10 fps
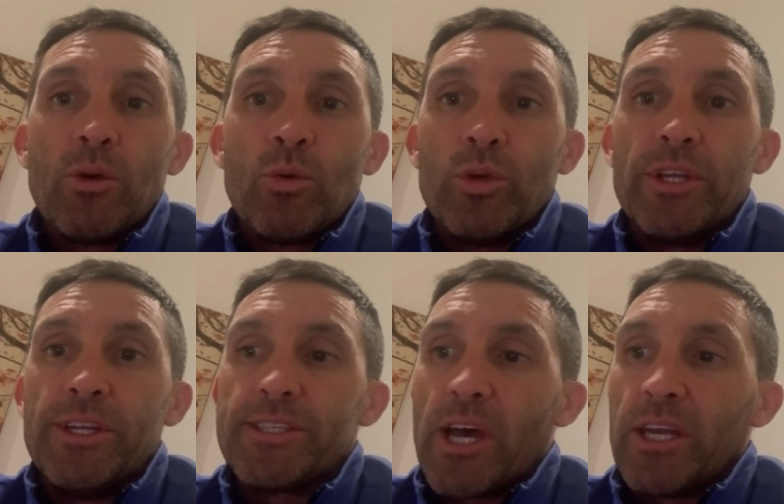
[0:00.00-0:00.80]
with the
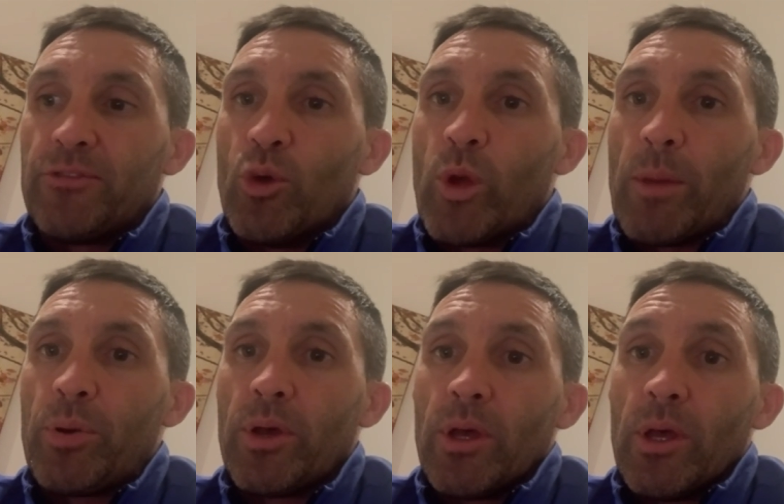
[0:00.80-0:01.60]
design of the whip
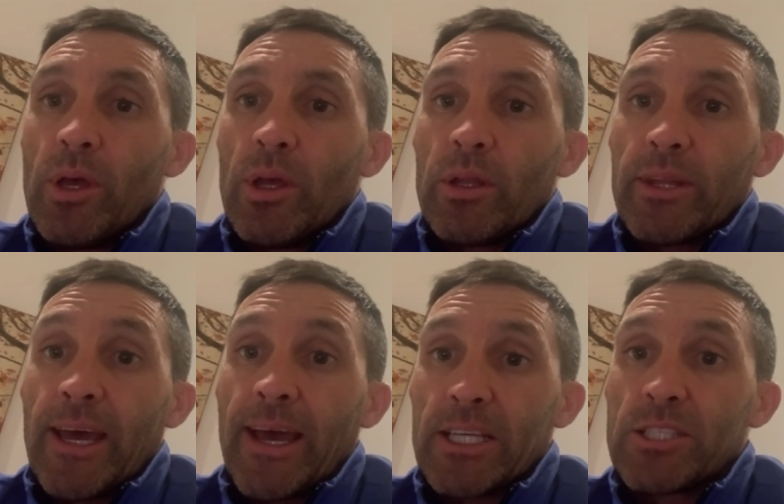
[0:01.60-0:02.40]
that
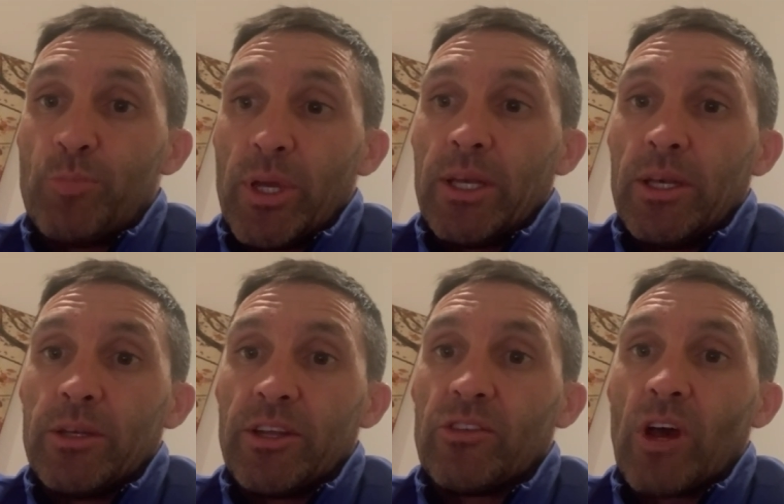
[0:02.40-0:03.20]
has been
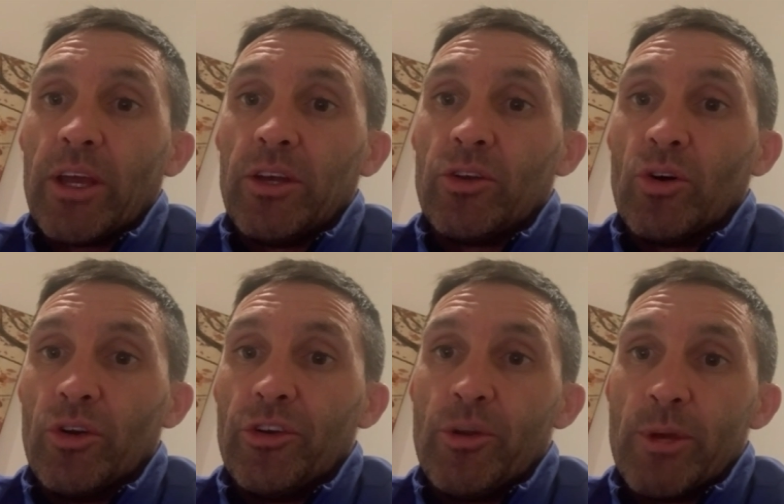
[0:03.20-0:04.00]
designed
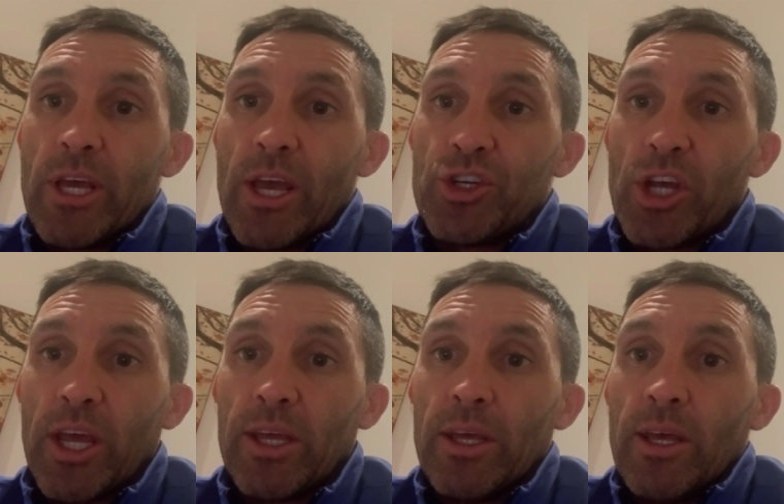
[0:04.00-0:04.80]
under the
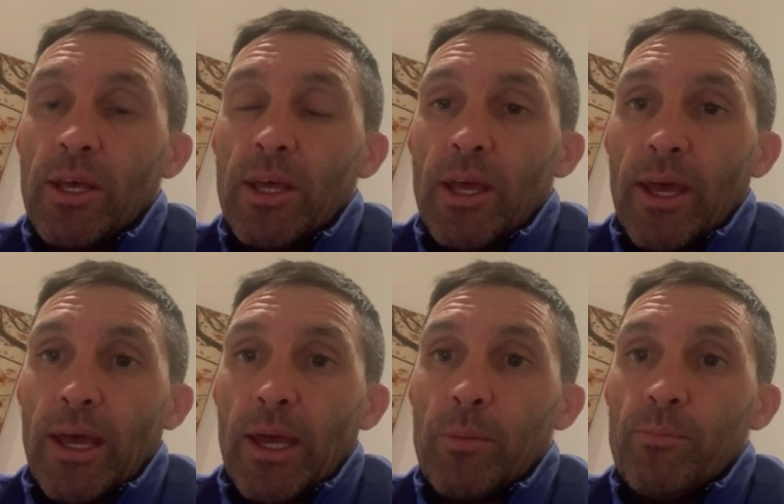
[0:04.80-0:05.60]
BHA,
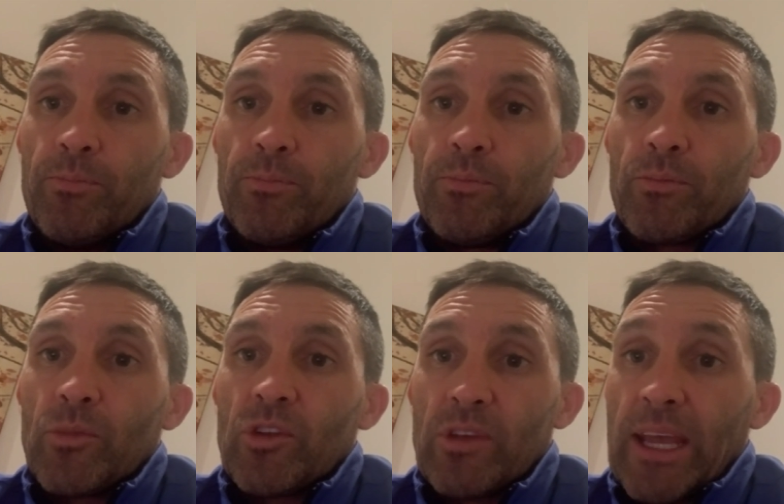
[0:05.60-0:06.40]
um,
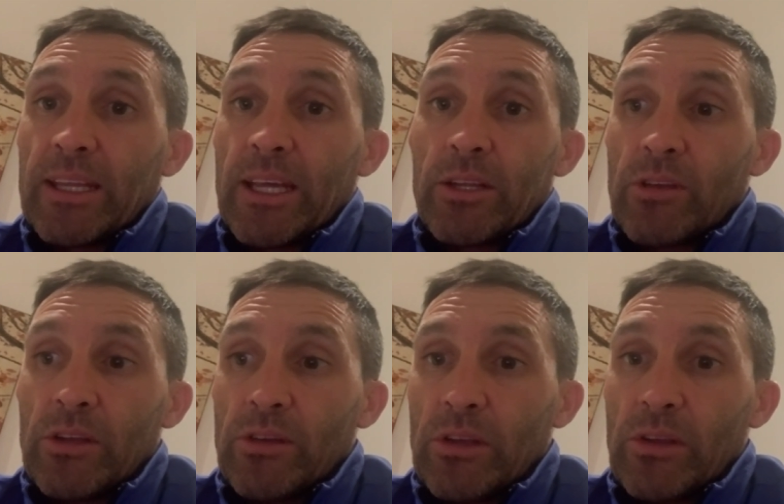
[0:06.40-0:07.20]
saying that it's,
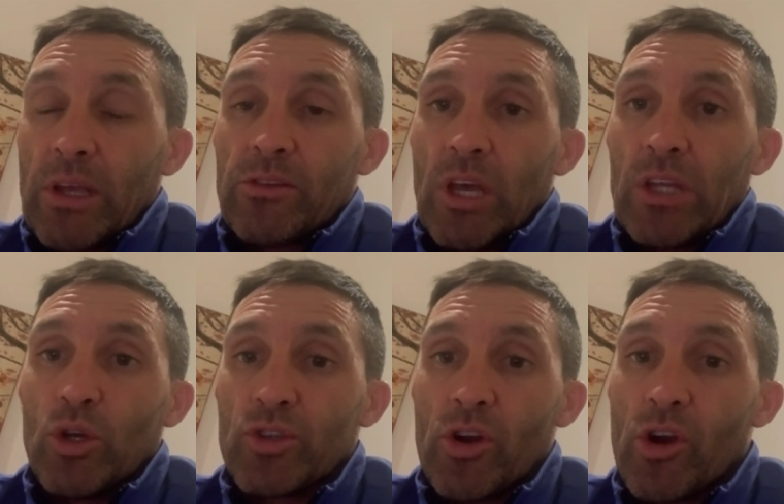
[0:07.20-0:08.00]
it's, it's, it's, it
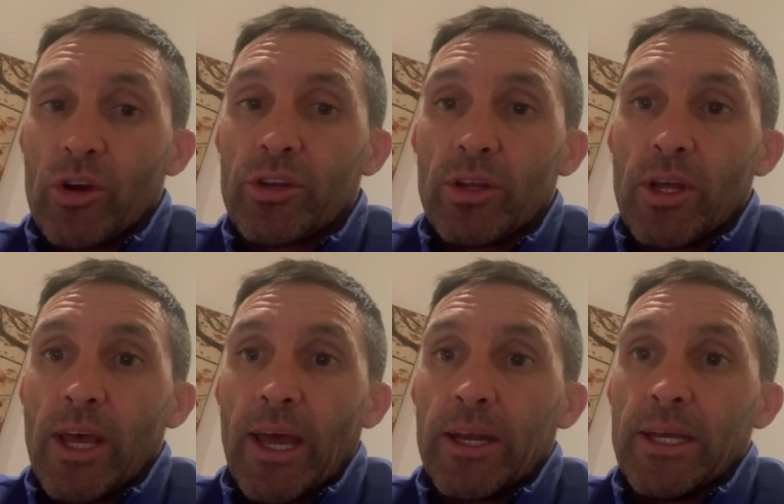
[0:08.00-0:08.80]
doesn't hurt
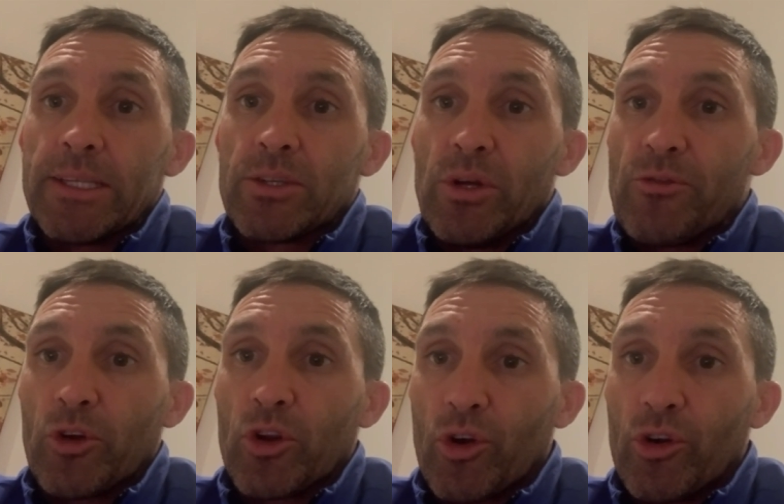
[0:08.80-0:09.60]
and it's only
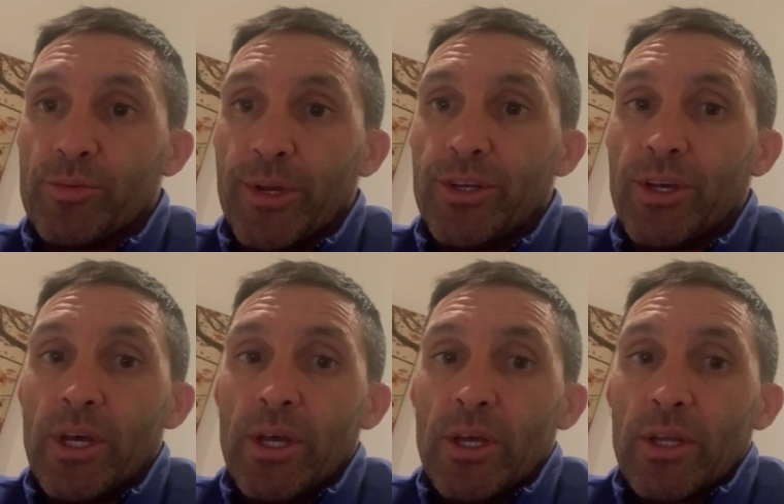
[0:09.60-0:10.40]
for encouragement,
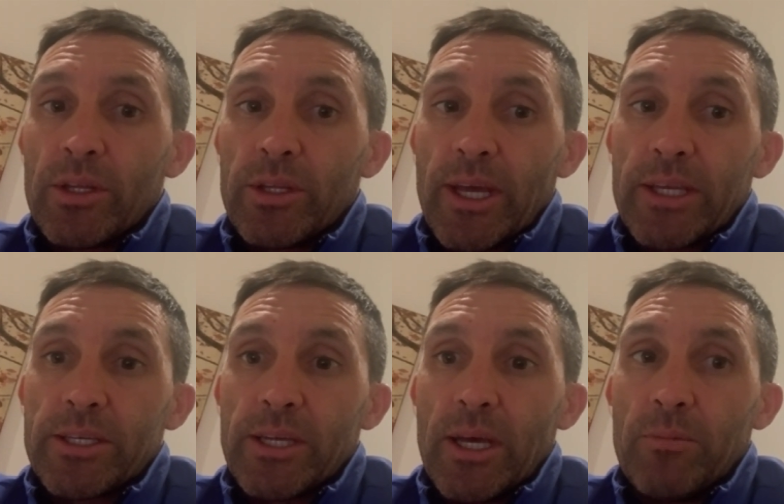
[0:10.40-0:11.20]
that
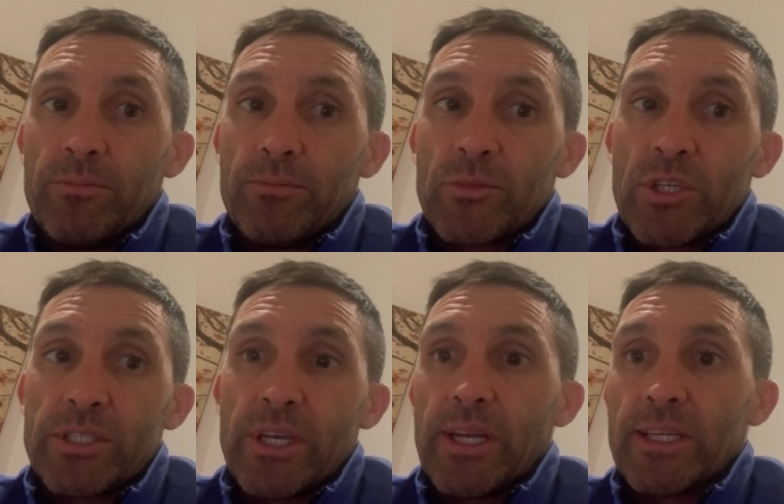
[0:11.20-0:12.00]
um, to
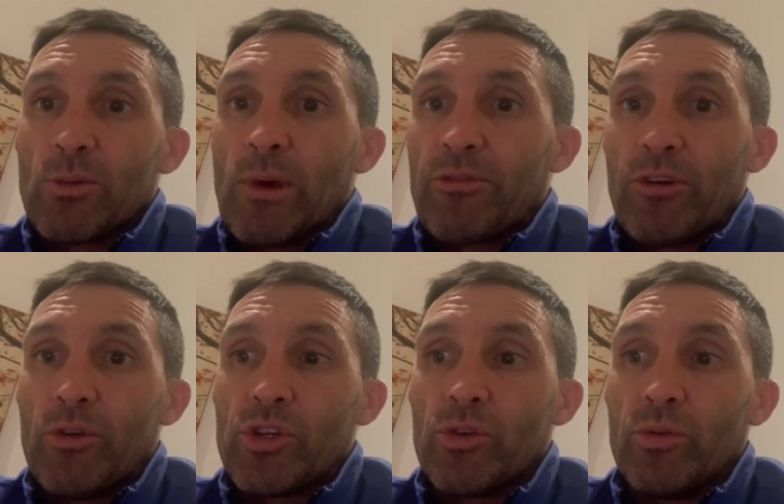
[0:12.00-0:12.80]
say that it's a welfare
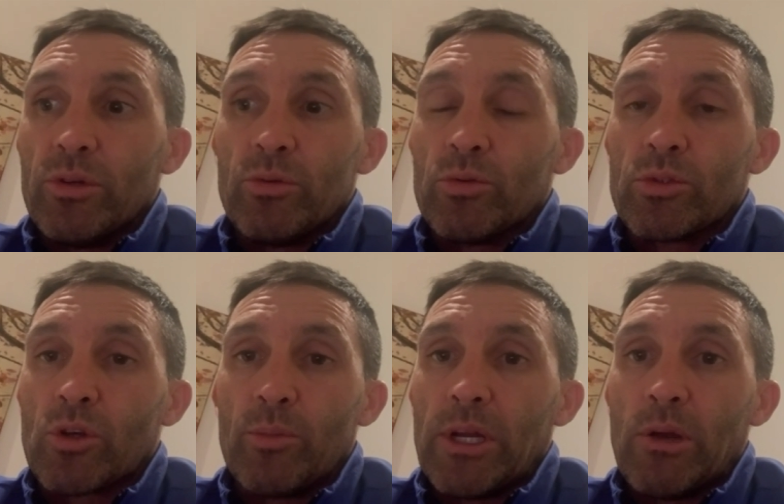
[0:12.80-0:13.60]
issue was
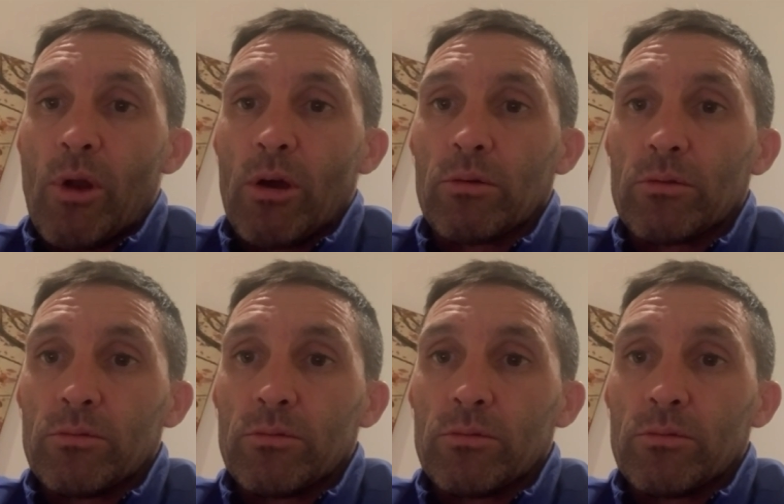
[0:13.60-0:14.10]
completely wrong.